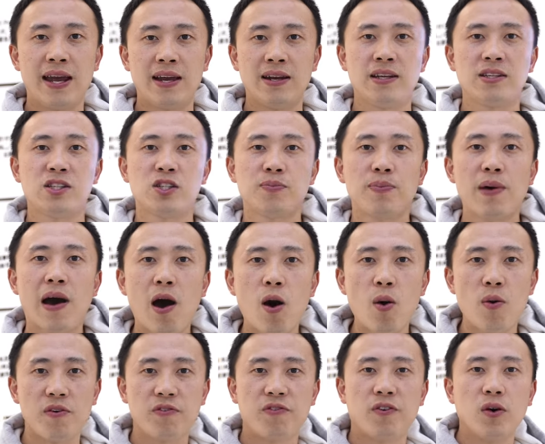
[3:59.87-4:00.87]
and it's
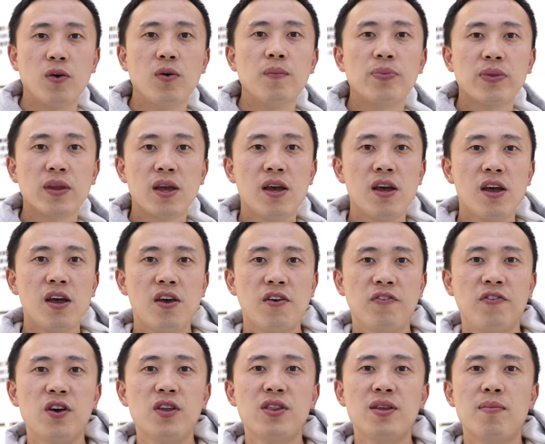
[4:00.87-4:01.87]
powerful.
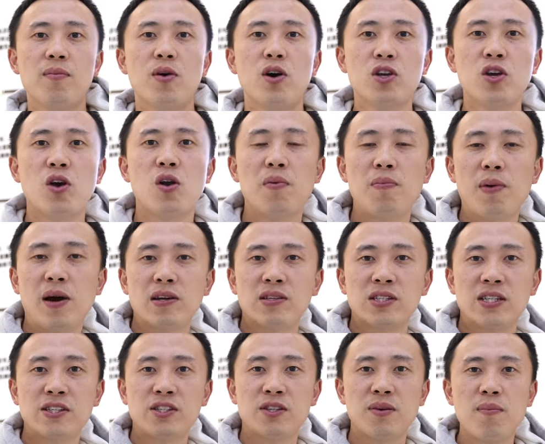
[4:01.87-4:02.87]
Furthermore, YoloBox is